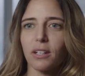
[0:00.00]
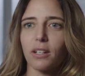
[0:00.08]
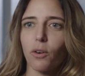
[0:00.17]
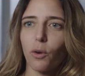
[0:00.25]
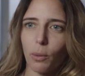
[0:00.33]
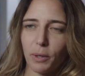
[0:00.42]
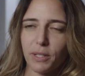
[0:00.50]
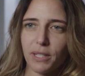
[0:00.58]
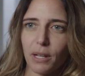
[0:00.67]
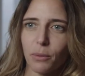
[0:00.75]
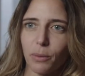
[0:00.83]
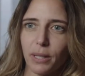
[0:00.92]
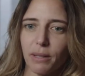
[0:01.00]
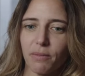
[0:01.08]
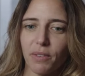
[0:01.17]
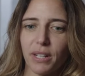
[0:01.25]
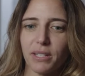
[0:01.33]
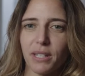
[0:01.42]
corporates that we
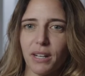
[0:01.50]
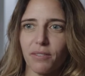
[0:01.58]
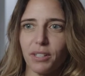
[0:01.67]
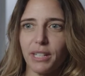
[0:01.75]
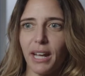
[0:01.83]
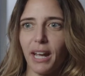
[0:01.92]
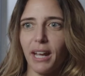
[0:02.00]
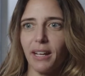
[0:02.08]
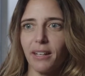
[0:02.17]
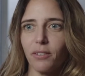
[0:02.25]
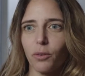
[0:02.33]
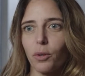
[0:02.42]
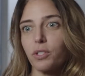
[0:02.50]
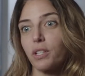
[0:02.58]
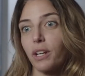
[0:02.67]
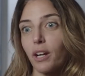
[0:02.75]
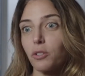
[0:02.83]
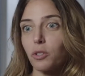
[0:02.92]
invest in every day, and of course, the
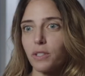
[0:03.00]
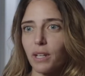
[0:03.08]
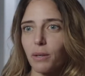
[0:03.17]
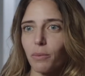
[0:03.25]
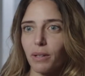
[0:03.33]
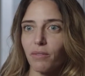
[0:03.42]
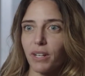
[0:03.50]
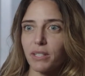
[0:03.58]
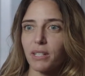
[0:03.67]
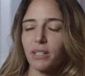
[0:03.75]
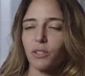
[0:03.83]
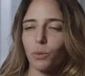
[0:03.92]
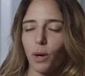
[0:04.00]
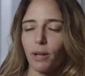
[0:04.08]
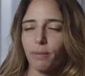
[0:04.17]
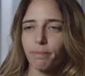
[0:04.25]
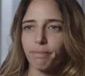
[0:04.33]
countries that we invest in as well.